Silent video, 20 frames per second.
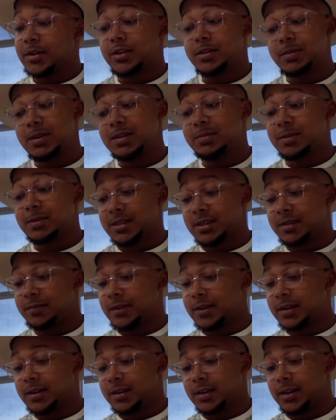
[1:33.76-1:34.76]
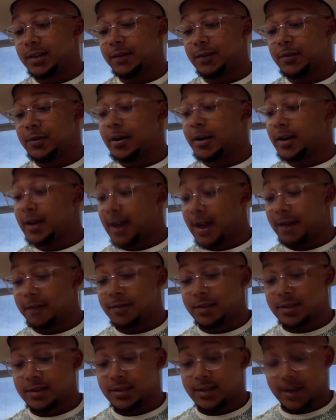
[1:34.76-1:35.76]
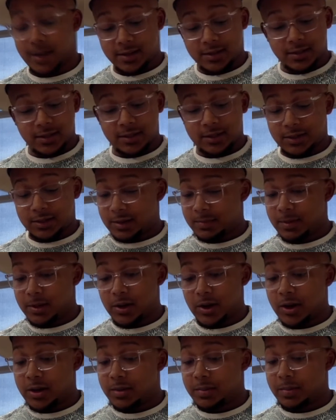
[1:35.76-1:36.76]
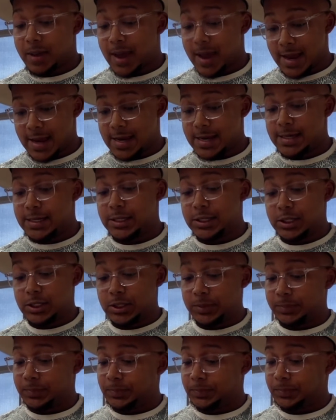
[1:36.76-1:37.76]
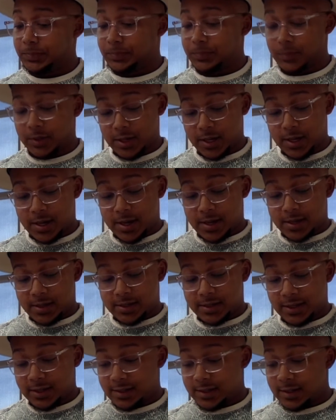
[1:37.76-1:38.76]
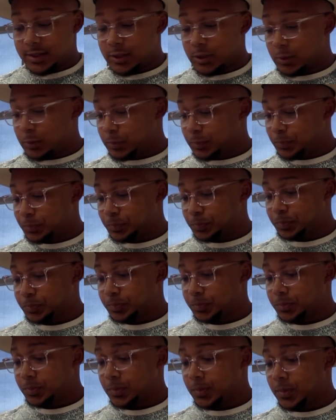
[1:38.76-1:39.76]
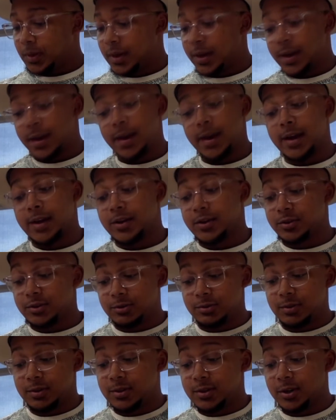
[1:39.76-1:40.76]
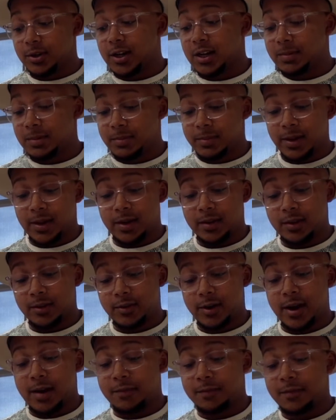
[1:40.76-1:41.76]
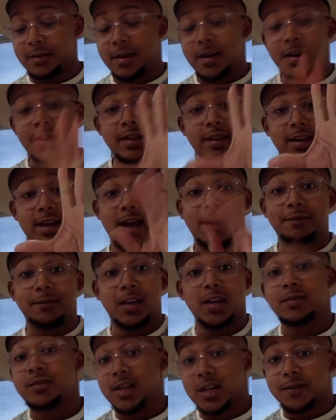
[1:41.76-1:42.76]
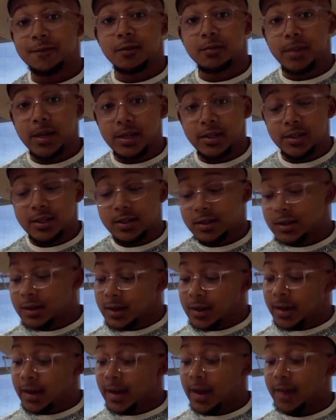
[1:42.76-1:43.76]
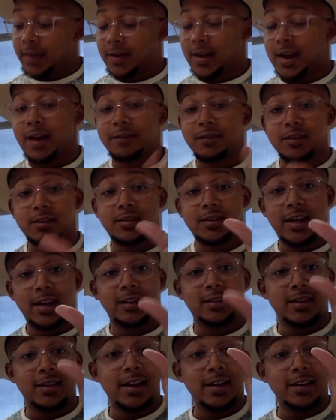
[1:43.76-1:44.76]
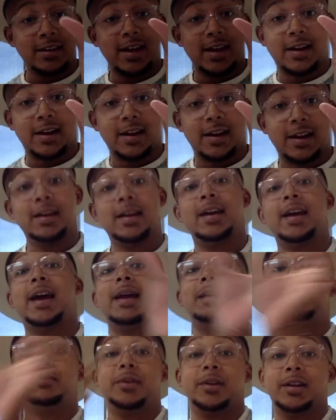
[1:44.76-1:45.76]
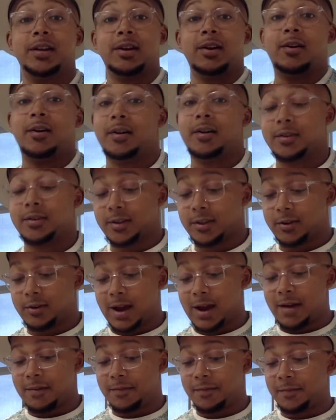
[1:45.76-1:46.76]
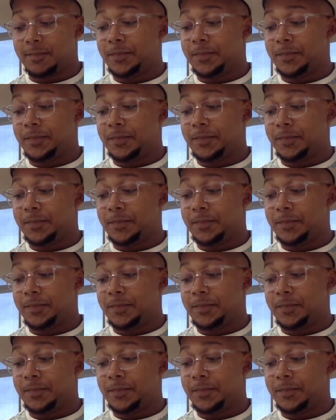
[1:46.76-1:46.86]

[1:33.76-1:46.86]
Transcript: To be specific, if you already have this text, it's going to be on page 62, and your students are going to be making the graph. They have given information, and they have to take that data and put it onto the graph.